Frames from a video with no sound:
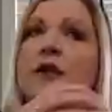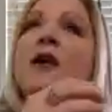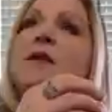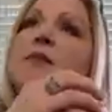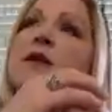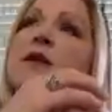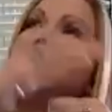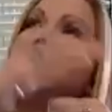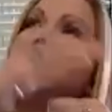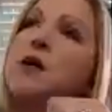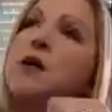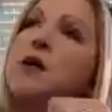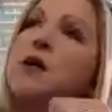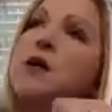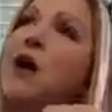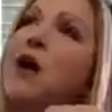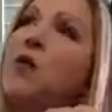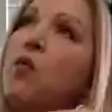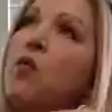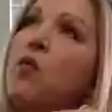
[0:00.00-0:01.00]
But if it's on
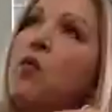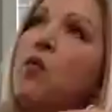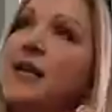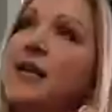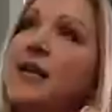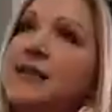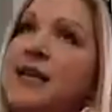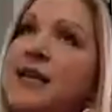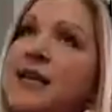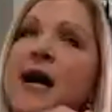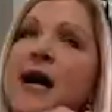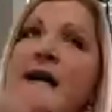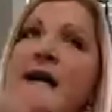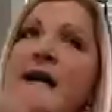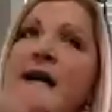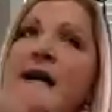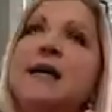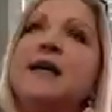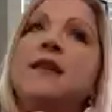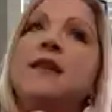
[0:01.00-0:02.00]
that right
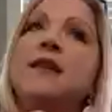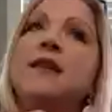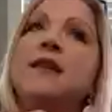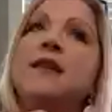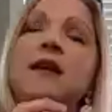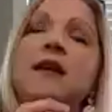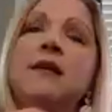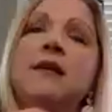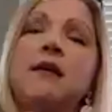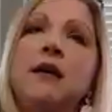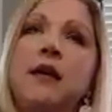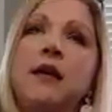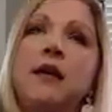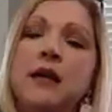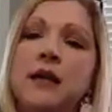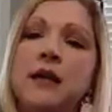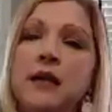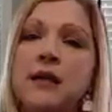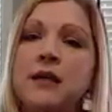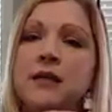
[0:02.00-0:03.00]
side, then
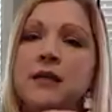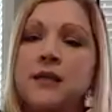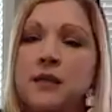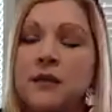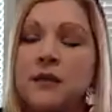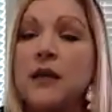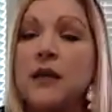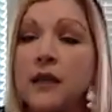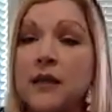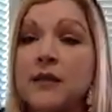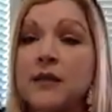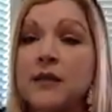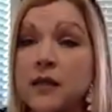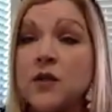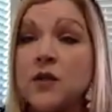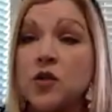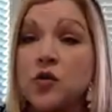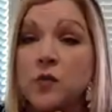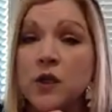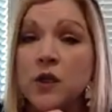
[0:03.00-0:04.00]
it is, it is the
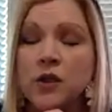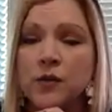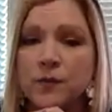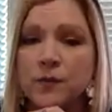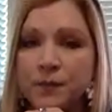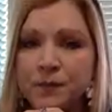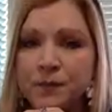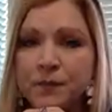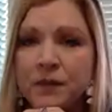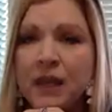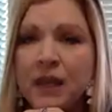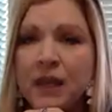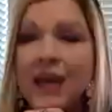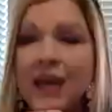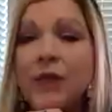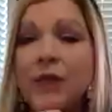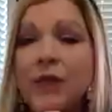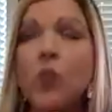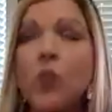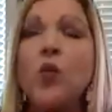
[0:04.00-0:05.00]
new moon.
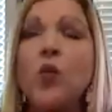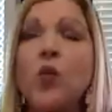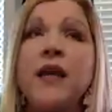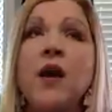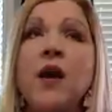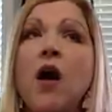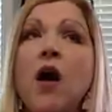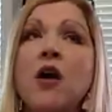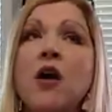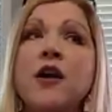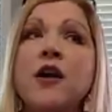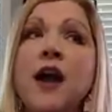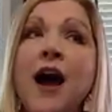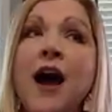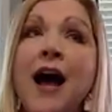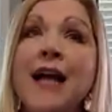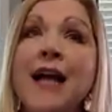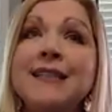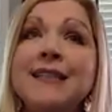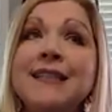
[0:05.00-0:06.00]
And we are
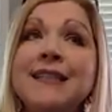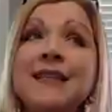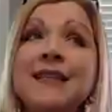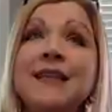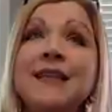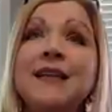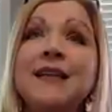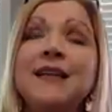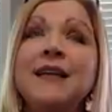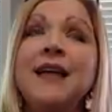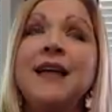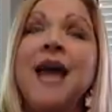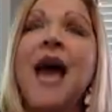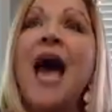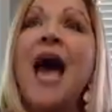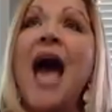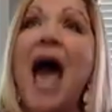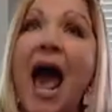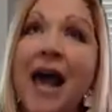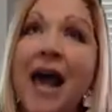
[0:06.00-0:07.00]
not
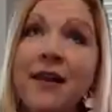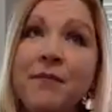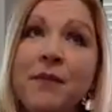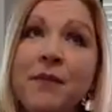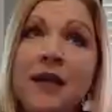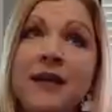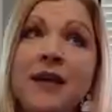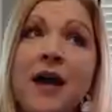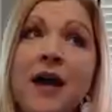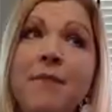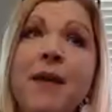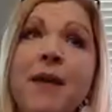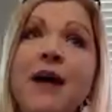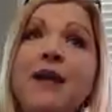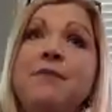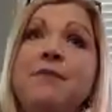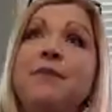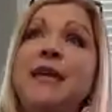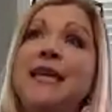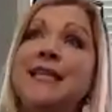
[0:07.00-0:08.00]
adamant about
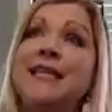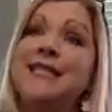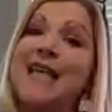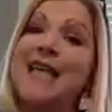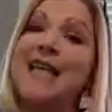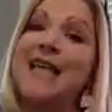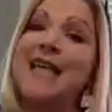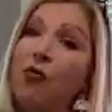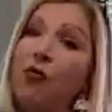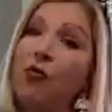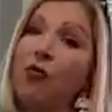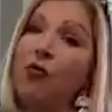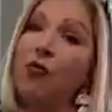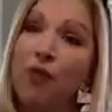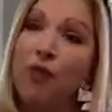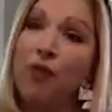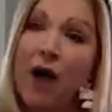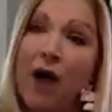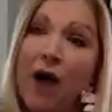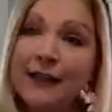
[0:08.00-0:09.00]
it being
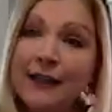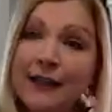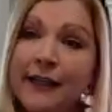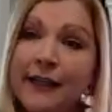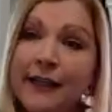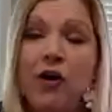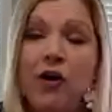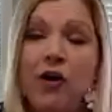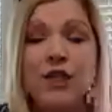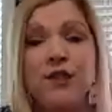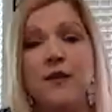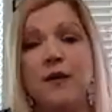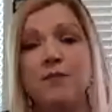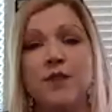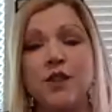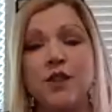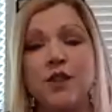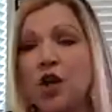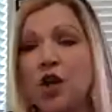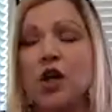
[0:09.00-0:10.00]
directly on some
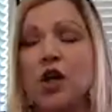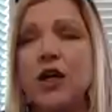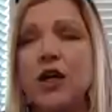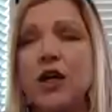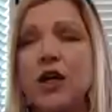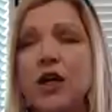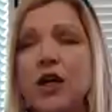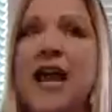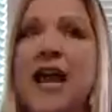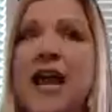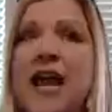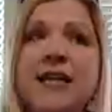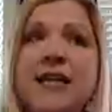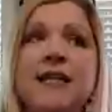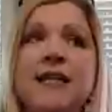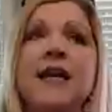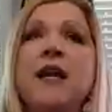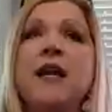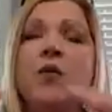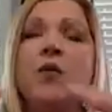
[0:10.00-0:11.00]
certain date.
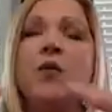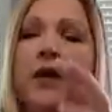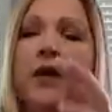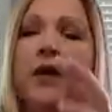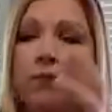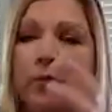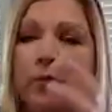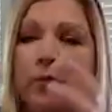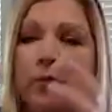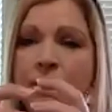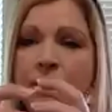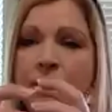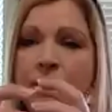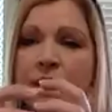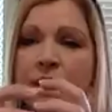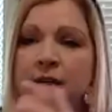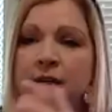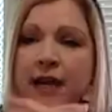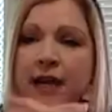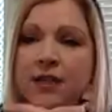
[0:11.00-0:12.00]
We play with
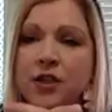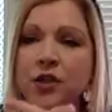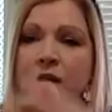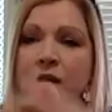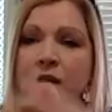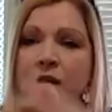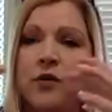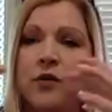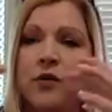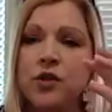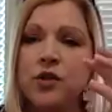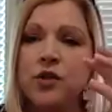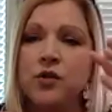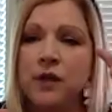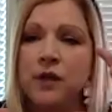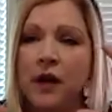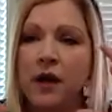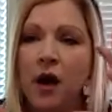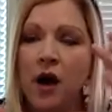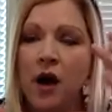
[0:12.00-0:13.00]
the dates. You know, there's
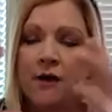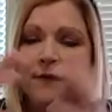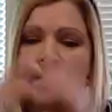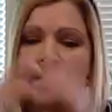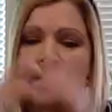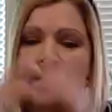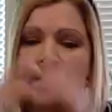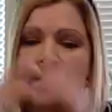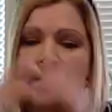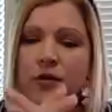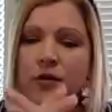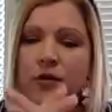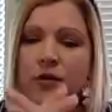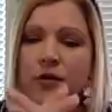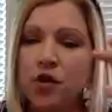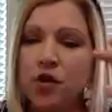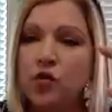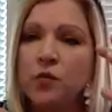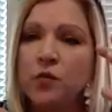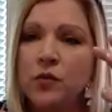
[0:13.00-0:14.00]
used, uh, often there's
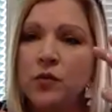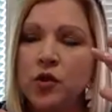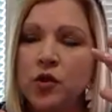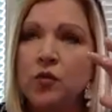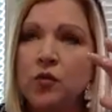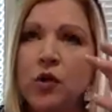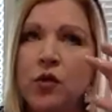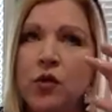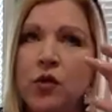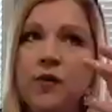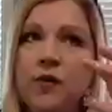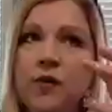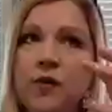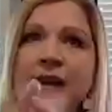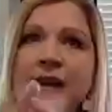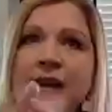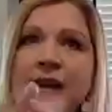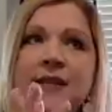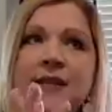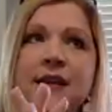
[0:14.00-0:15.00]
two new moon
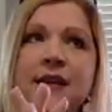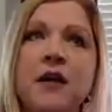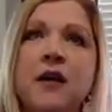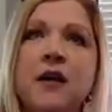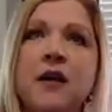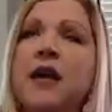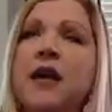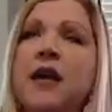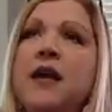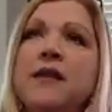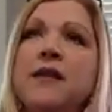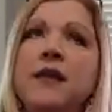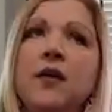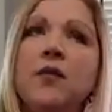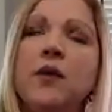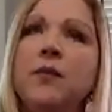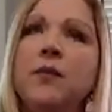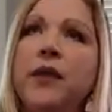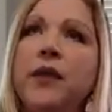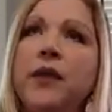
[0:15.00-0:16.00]
dates there that
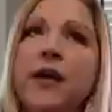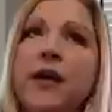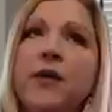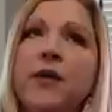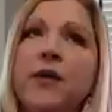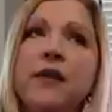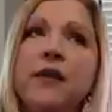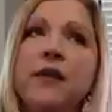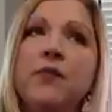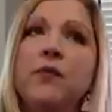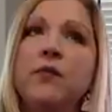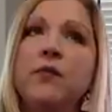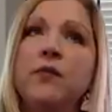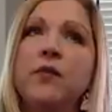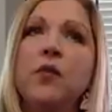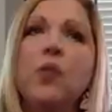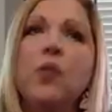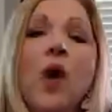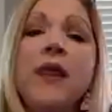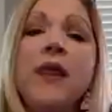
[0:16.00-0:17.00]
we play with, and
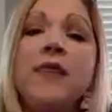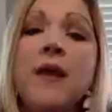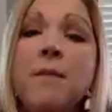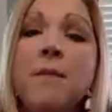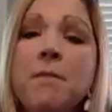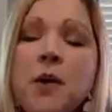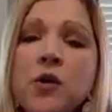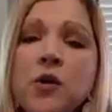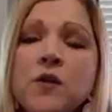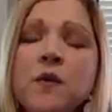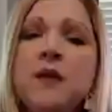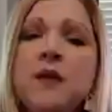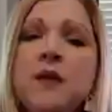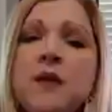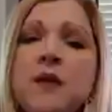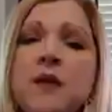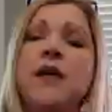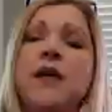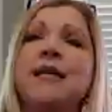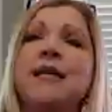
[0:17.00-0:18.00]
the one that most
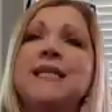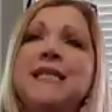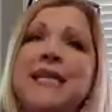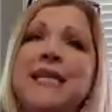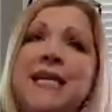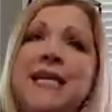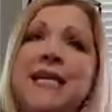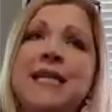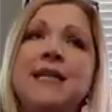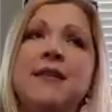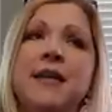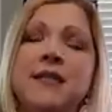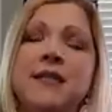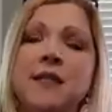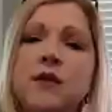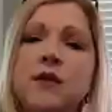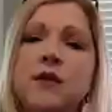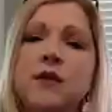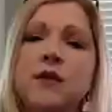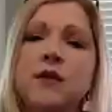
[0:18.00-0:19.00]
people can attend, that's
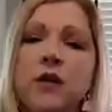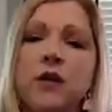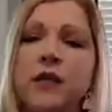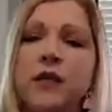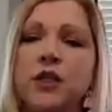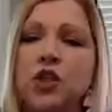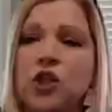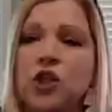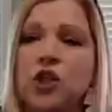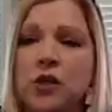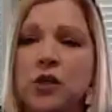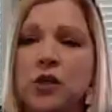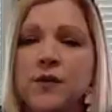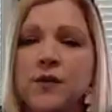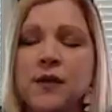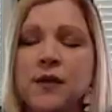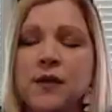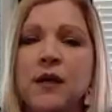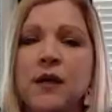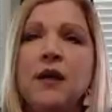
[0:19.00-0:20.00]
the one that we
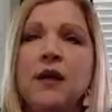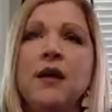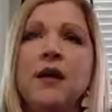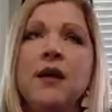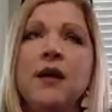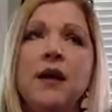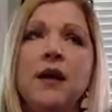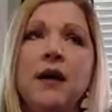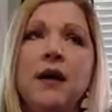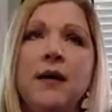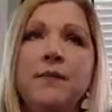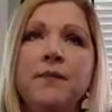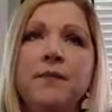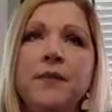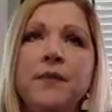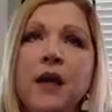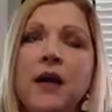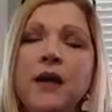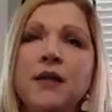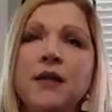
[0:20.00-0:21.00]
choose um,
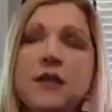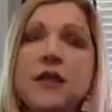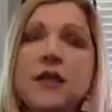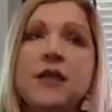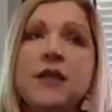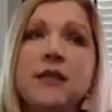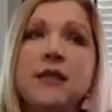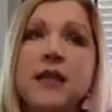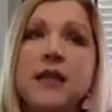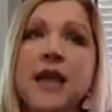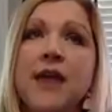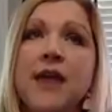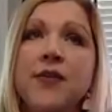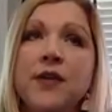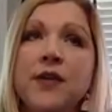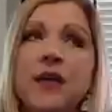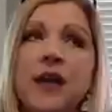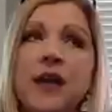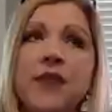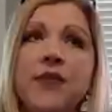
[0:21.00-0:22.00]
to, to
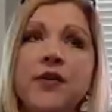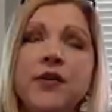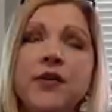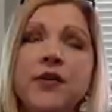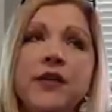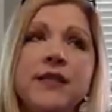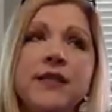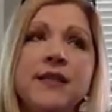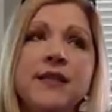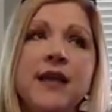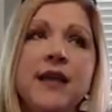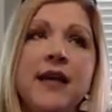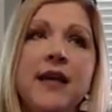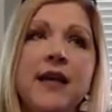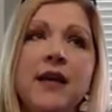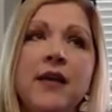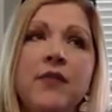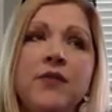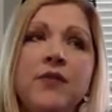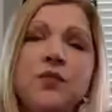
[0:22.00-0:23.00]
gather together. Let's
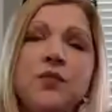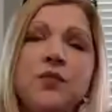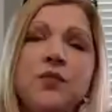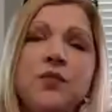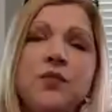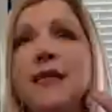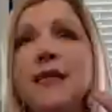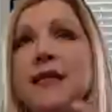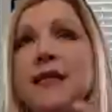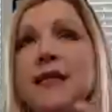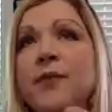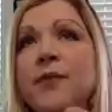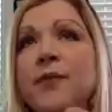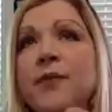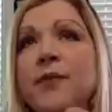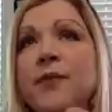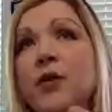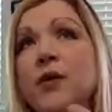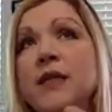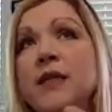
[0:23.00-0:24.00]
say it's really, if we
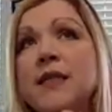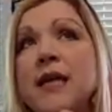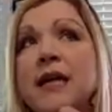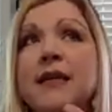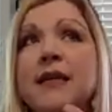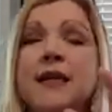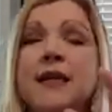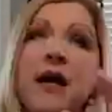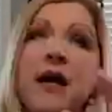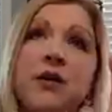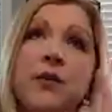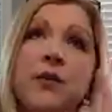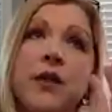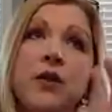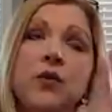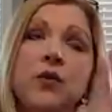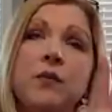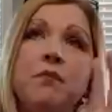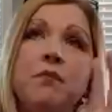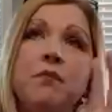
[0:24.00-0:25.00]
could do it Sunday night or we
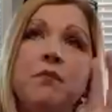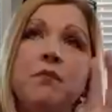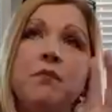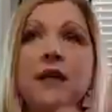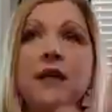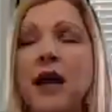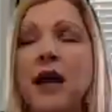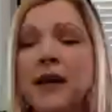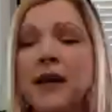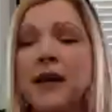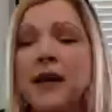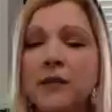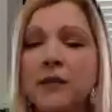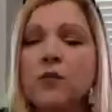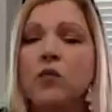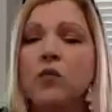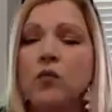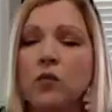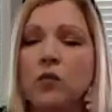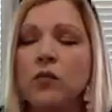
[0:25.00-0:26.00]
could do it Monday night,
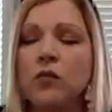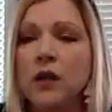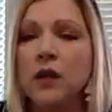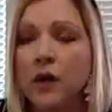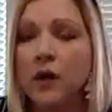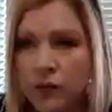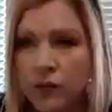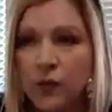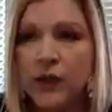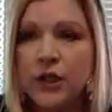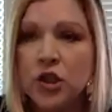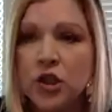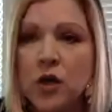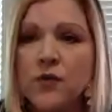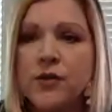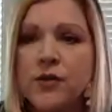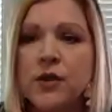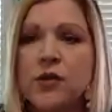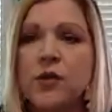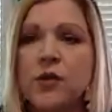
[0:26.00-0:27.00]
then, you know, we
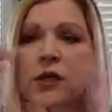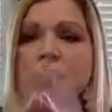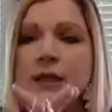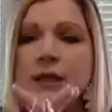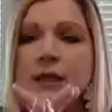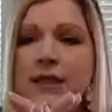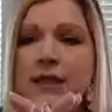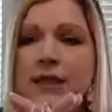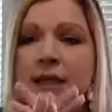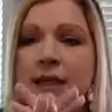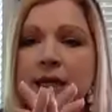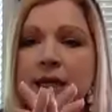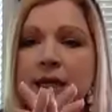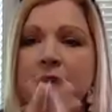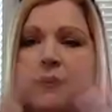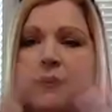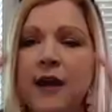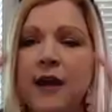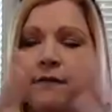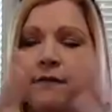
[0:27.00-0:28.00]
chose to do it Sunday
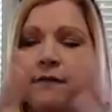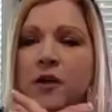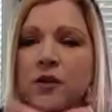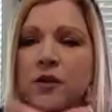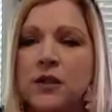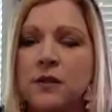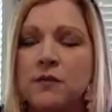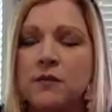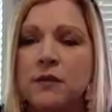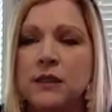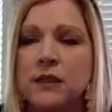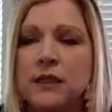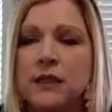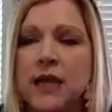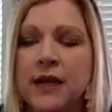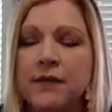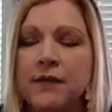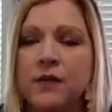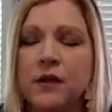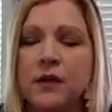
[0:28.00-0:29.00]
night, that first day
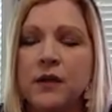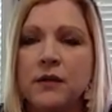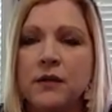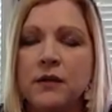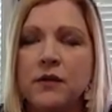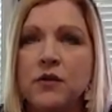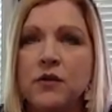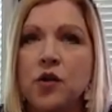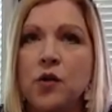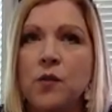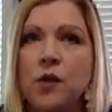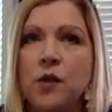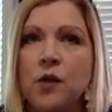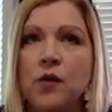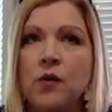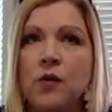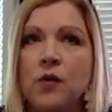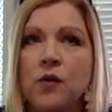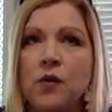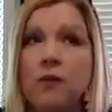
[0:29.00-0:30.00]
of the new
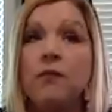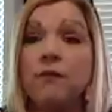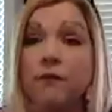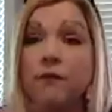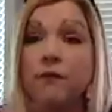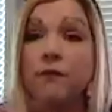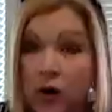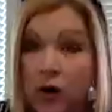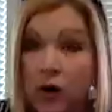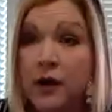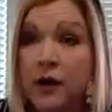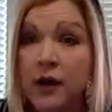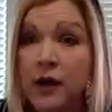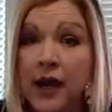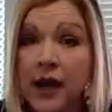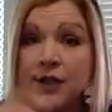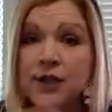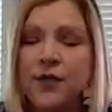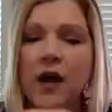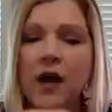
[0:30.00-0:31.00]
moon for
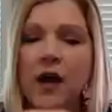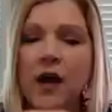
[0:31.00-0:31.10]
Heshvan.